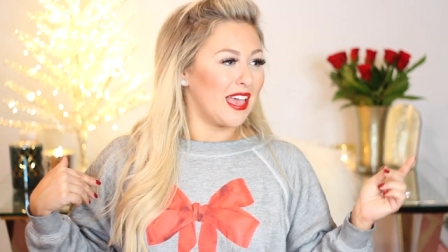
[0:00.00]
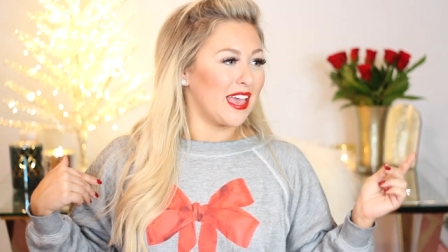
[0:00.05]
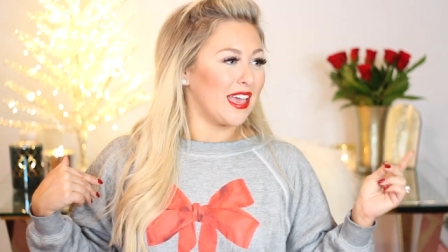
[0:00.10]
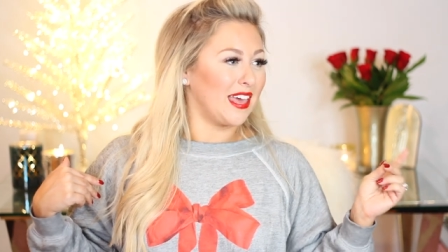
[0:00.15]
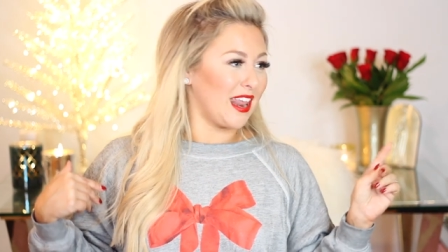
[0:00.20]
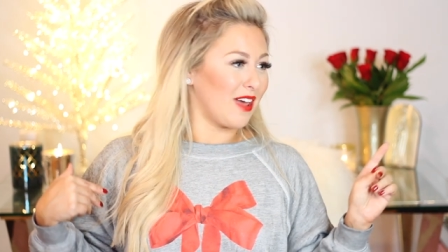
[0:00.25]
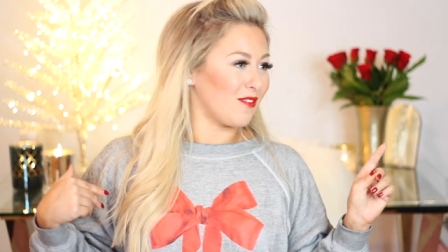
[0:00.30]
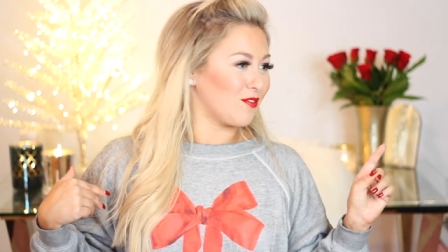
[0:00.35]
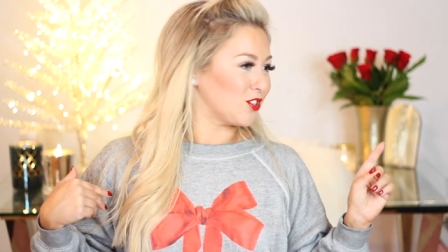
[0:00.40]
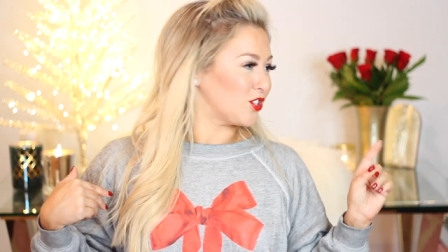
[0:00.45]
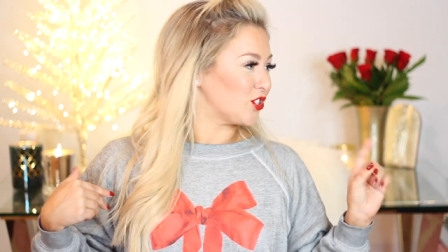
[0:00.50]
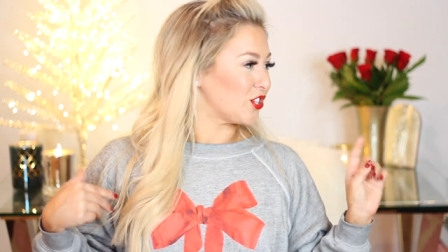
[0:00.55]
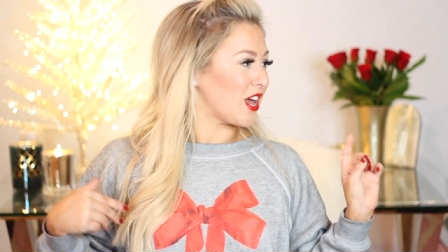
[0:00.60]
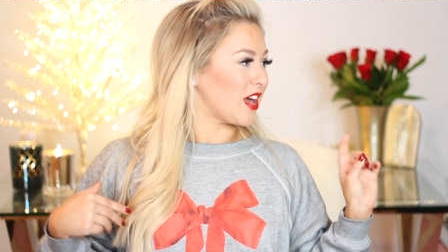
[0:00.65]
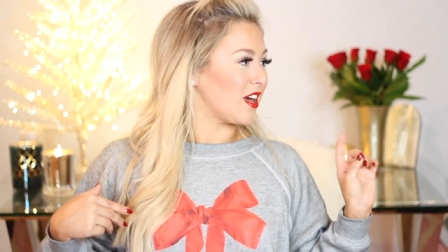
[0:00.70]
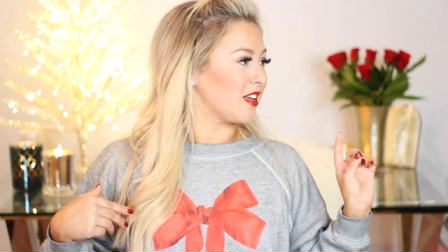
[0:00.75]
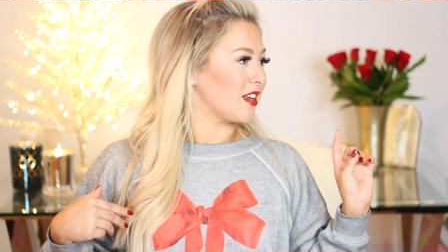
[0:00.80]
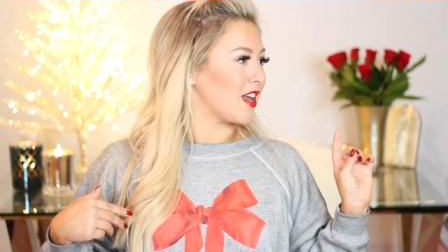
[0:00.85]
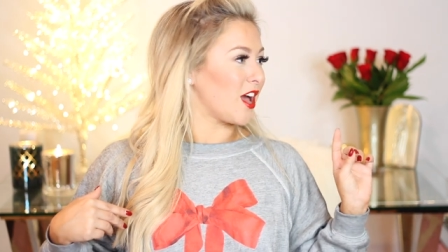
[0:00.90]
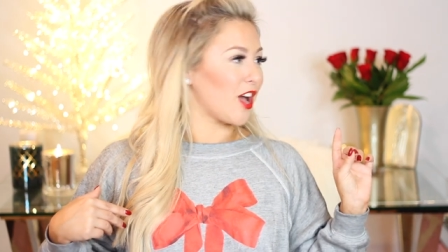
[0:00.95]
it averaged
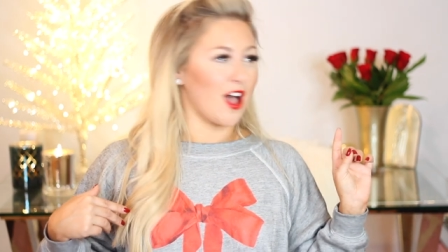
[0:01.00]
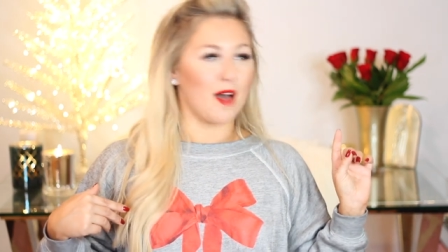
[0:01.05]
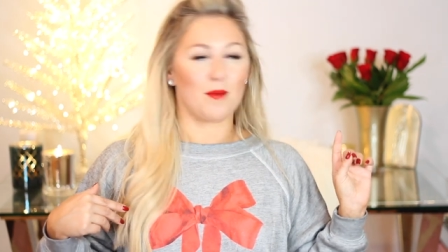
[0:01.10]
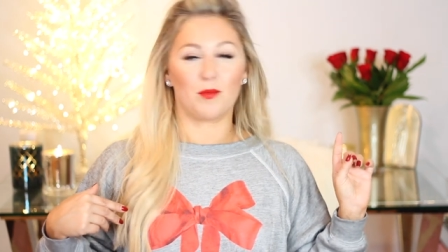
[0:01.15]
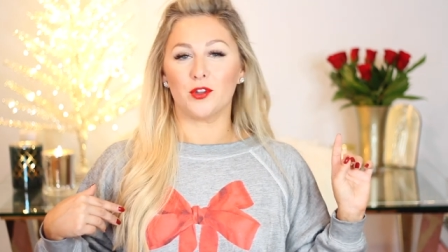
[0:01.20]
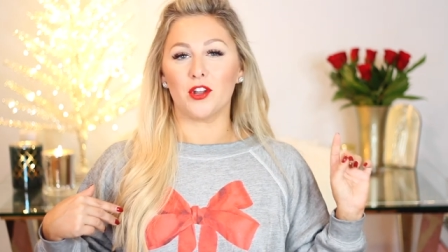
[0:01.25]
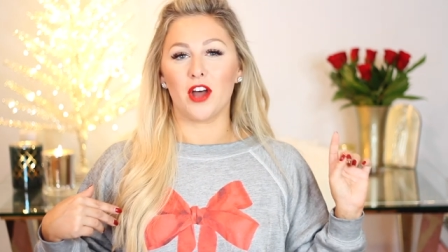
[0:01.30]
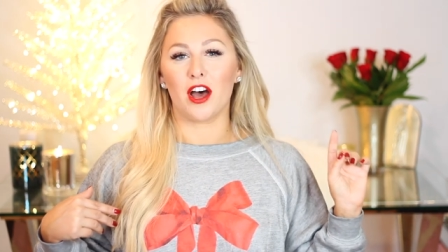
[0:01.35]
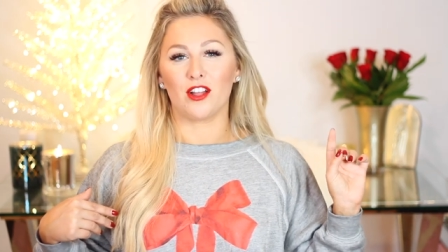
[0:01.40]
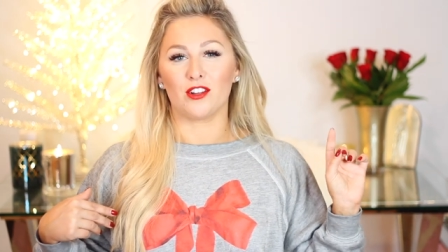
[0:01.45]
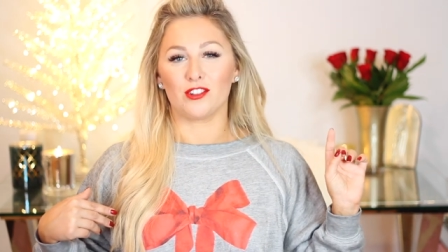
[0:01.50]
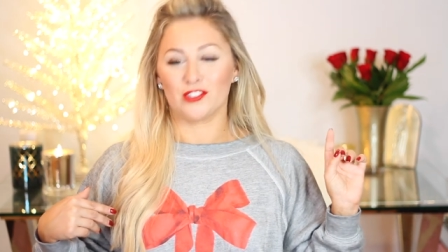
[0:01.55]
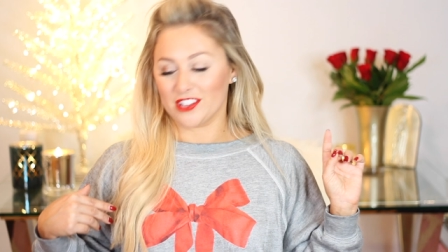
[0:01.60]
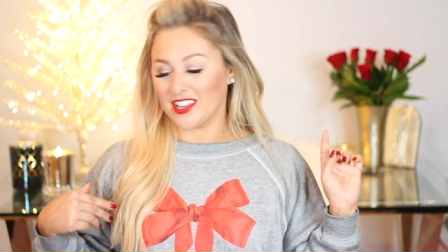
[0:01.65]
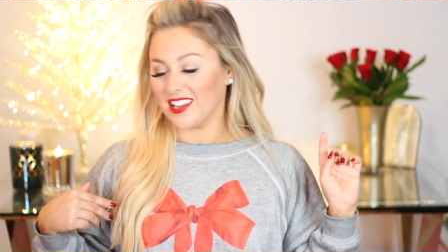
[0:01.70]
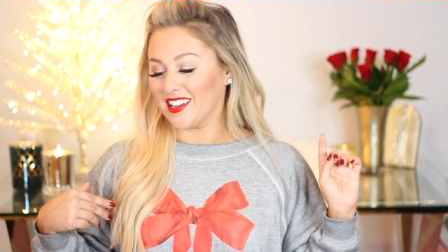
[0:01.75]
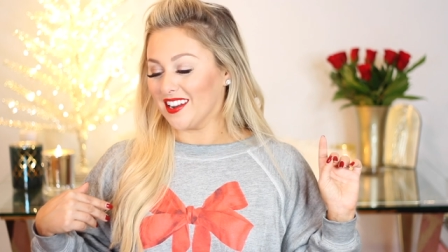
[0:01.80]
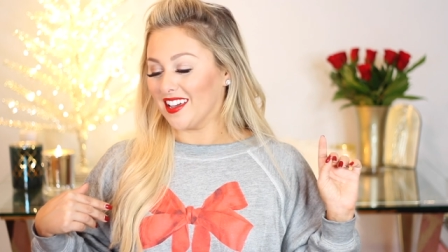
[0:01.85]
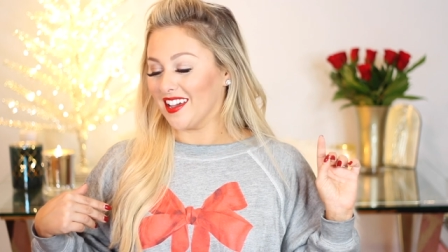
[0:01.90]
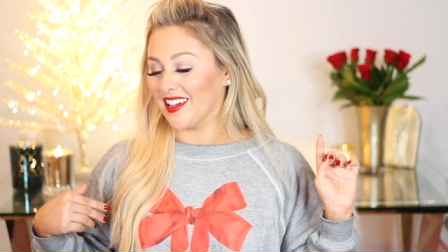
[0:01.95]
out a couple dollars
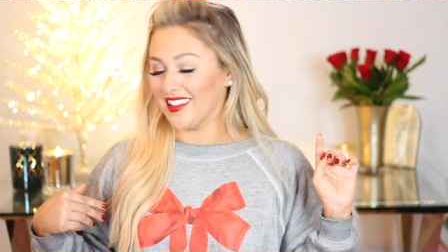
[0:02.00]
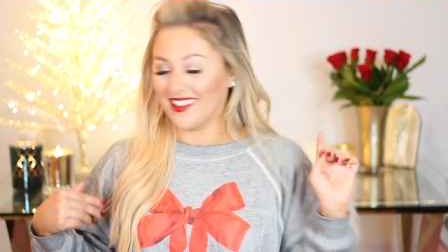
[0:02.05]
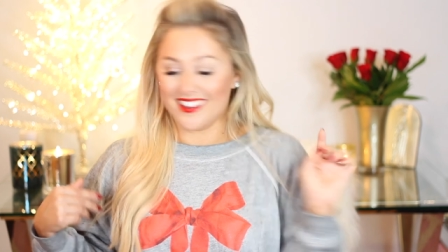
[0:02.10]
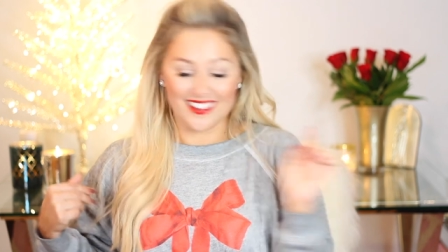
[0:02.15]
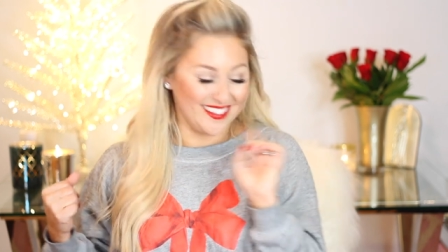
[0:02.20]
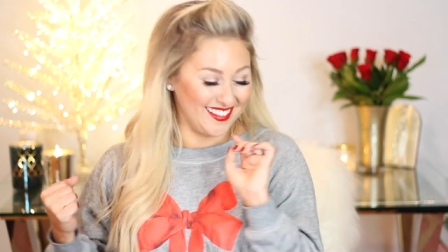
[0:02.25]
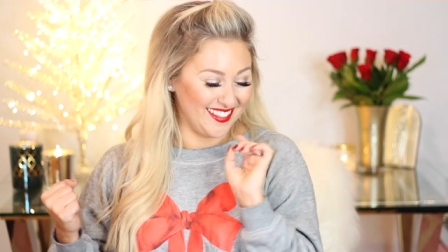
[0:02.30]
a day.